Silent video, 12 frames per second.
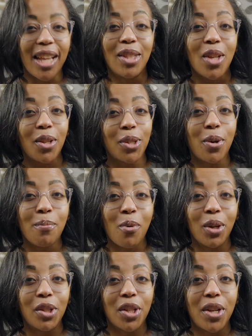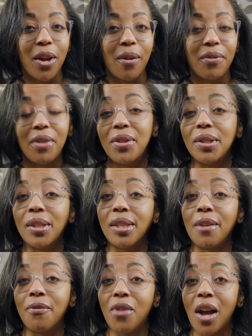It's also important to note that this is
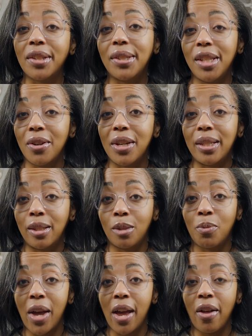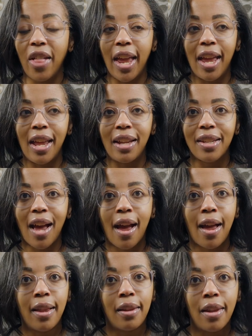a Fox series as well, and
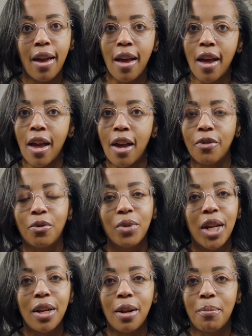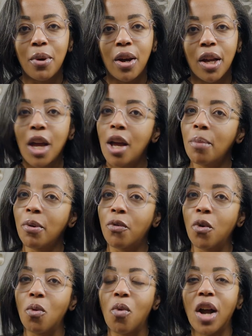I love reading a book
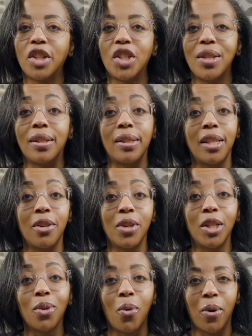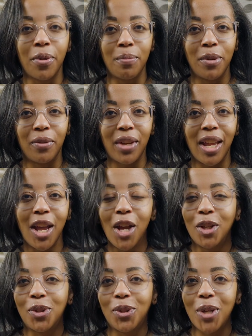before watching the series or the movie.
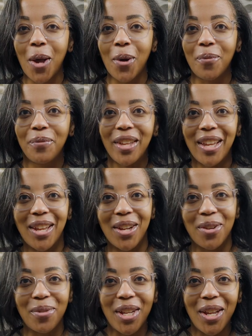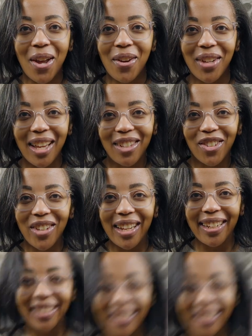So, here we go, Kindred.